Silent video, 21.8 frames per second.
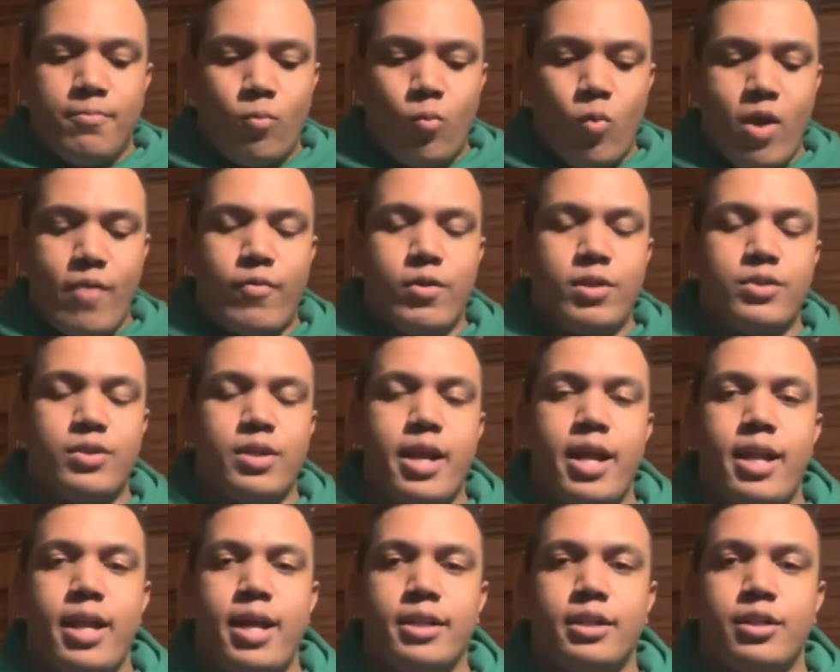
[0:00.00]
reference that
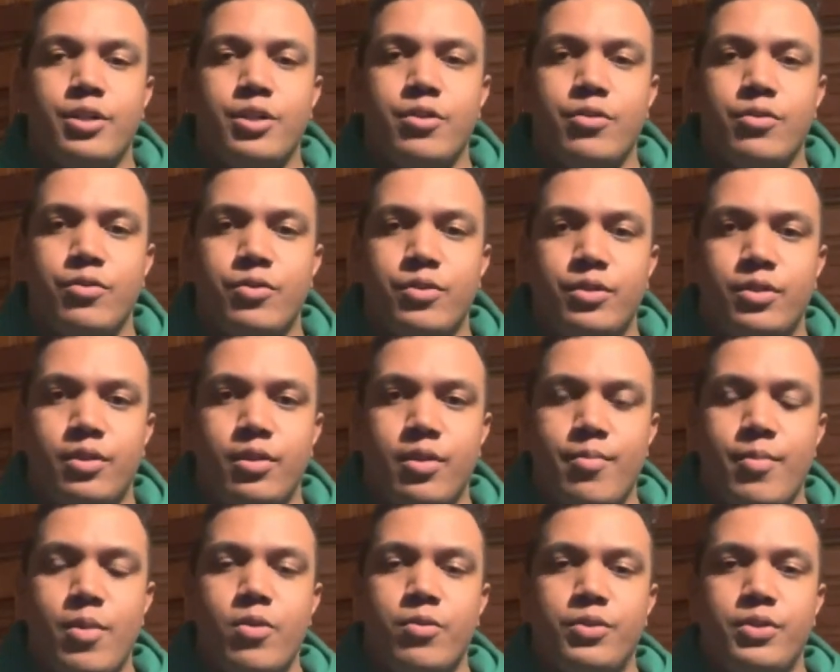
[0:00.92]
I like to use
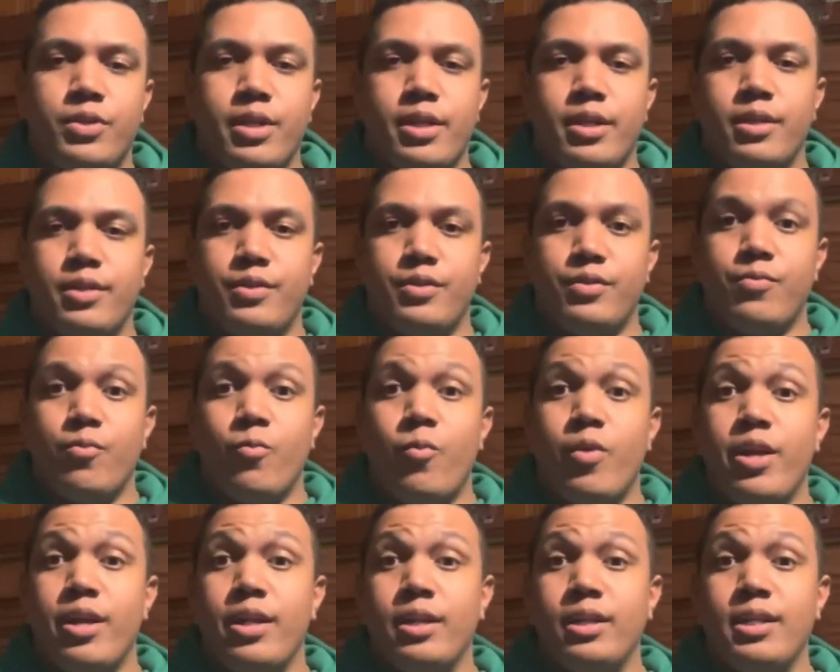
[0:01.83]
the most is
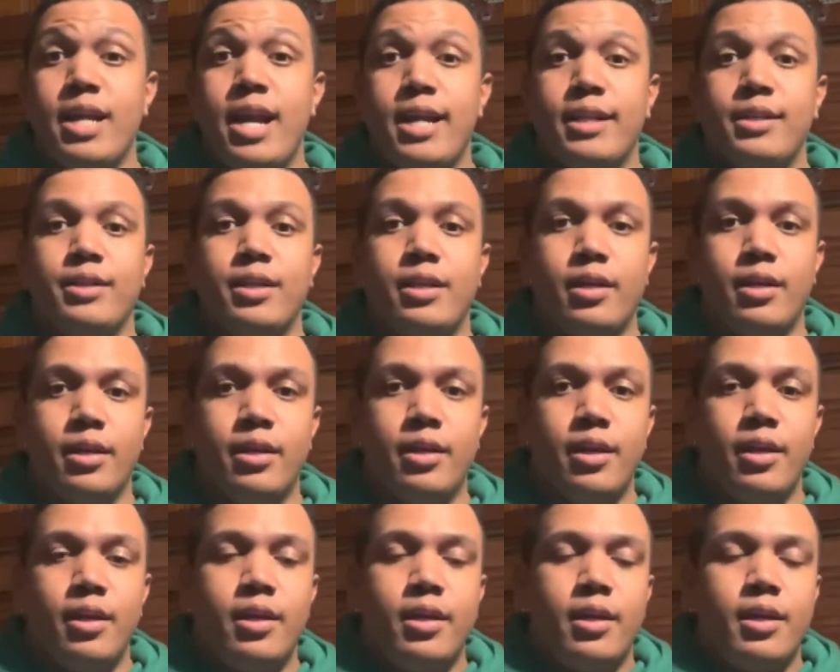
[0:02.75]
when Godzilla
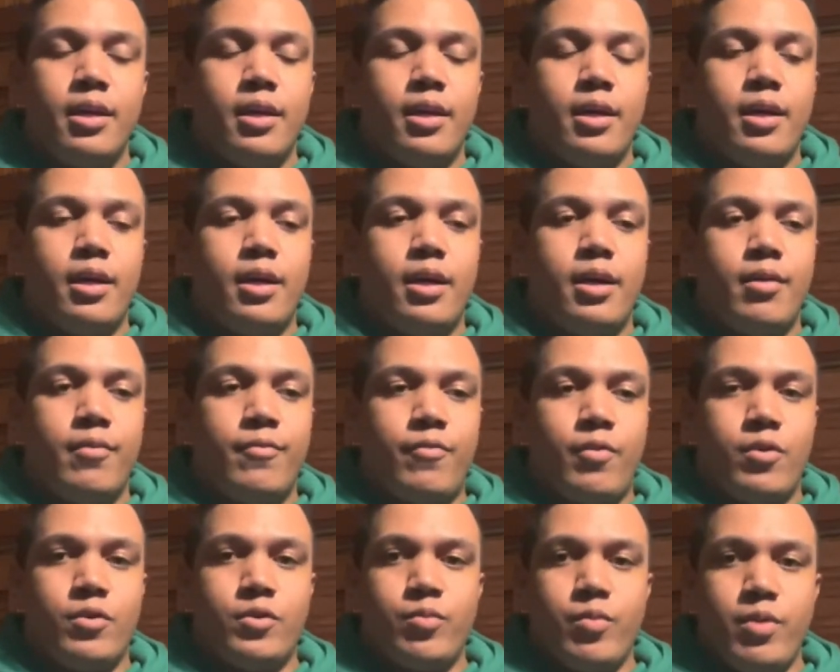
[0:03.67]
uh,
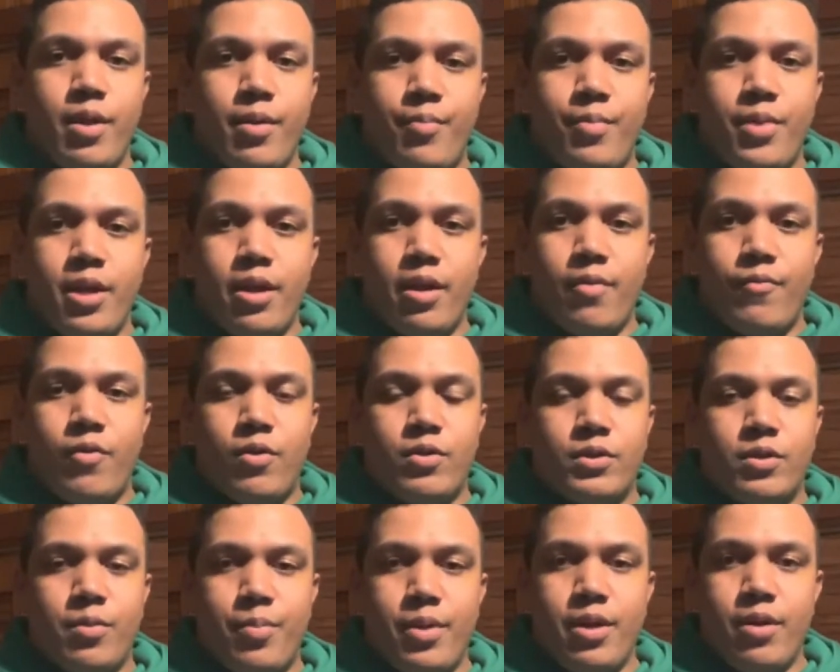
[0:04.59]
first reappear,
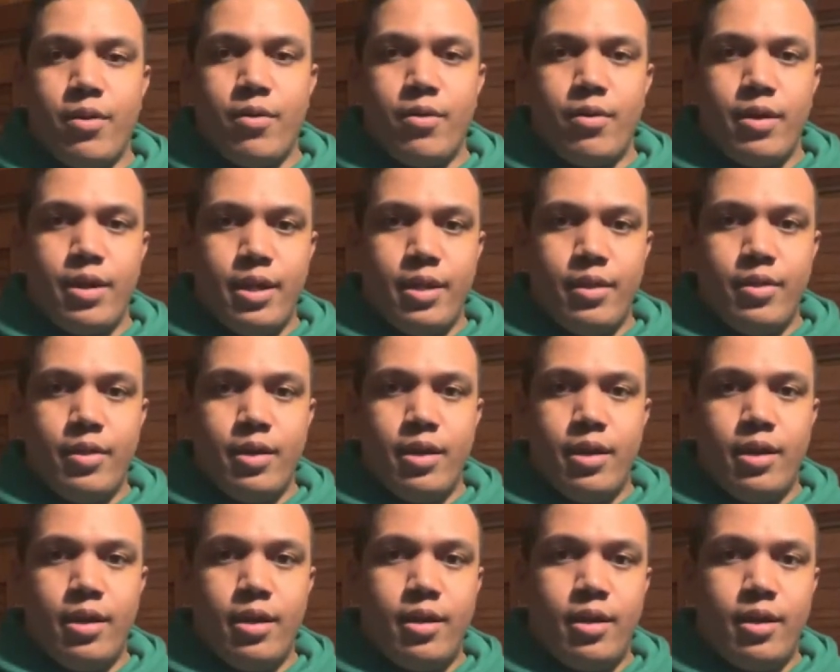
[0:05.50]
first appeared in
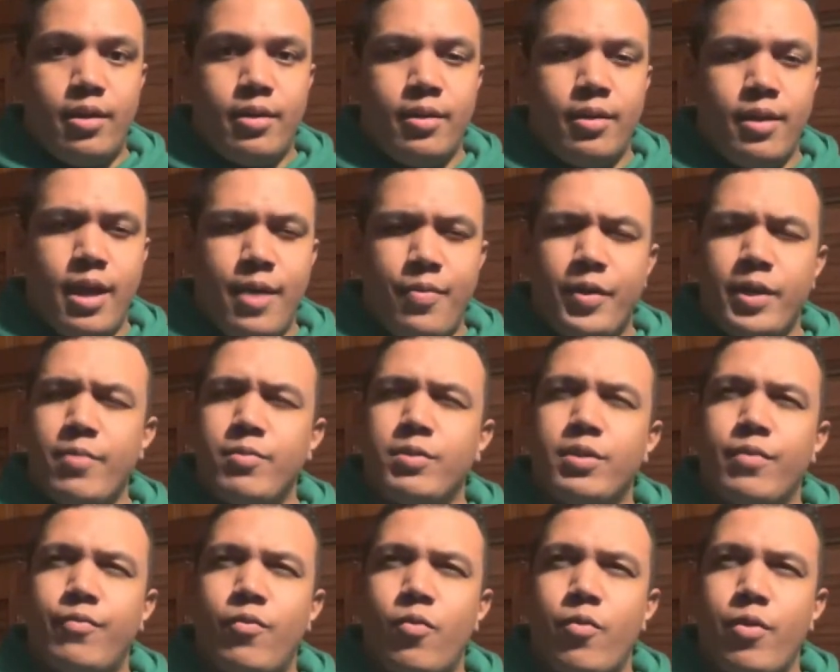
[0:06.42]
the, I think it
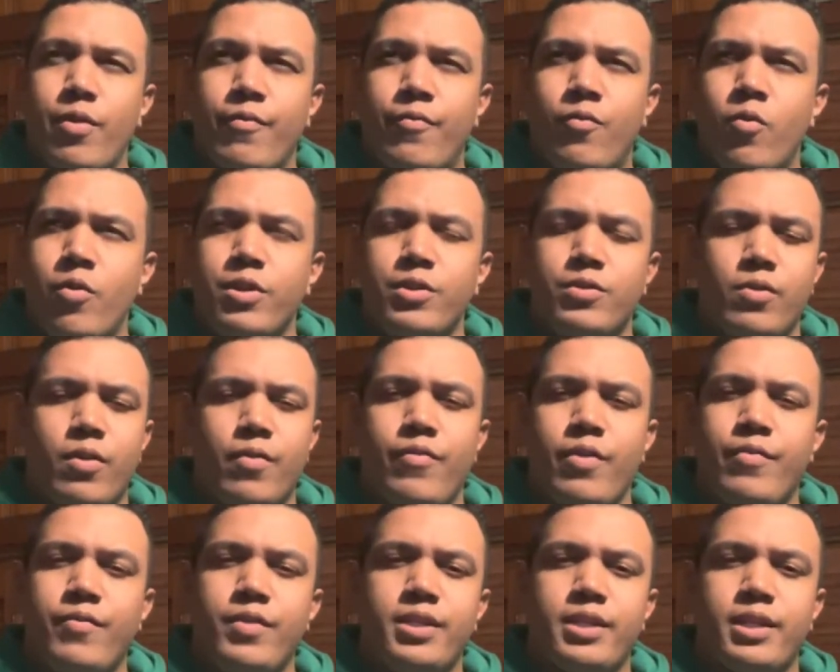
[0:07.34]
was the 40, 40s or the
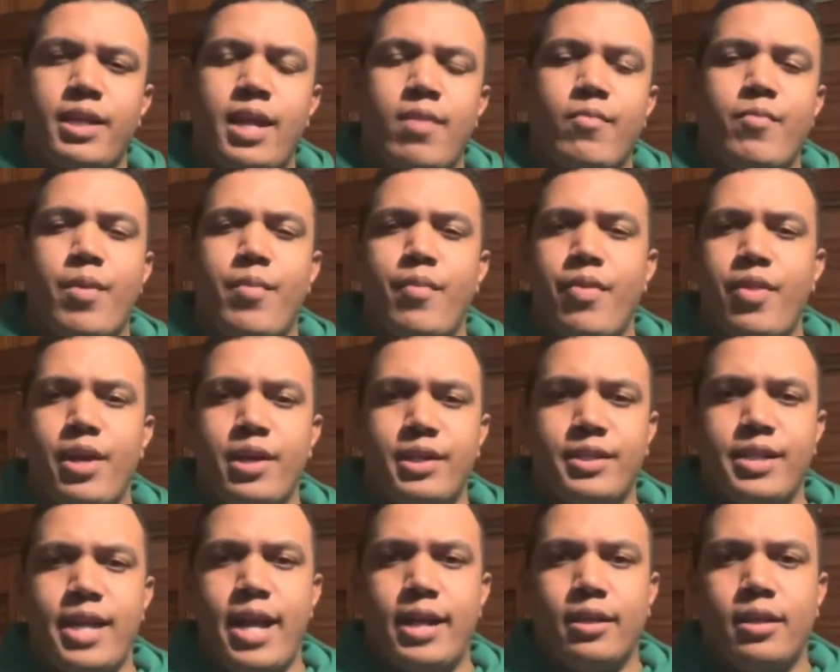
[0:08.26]
50s. I can't remember the
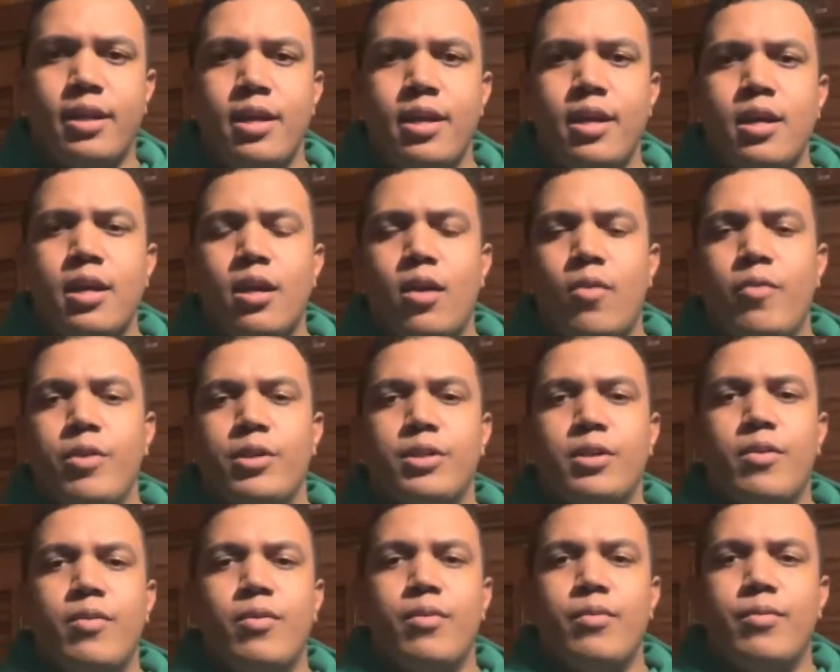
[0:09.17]
exact
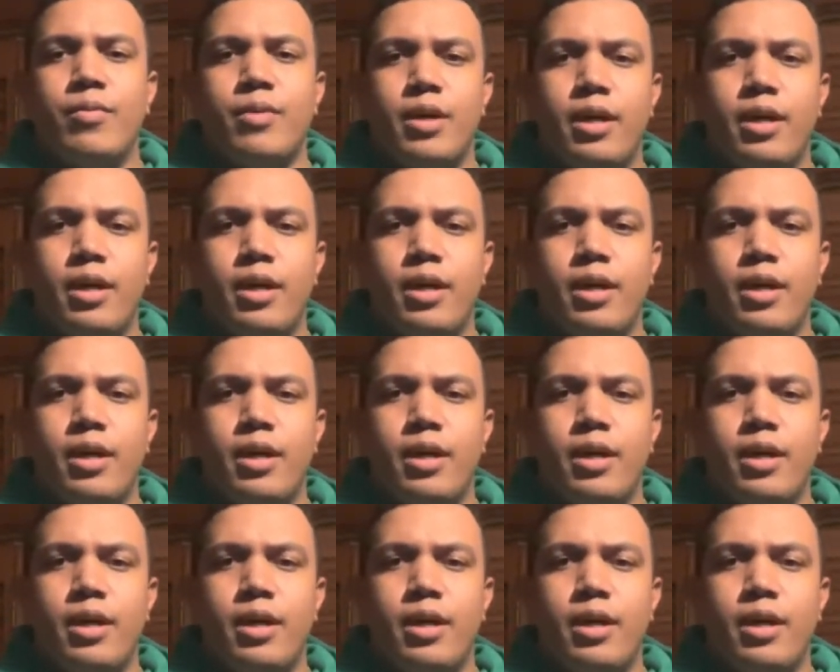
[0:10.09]
original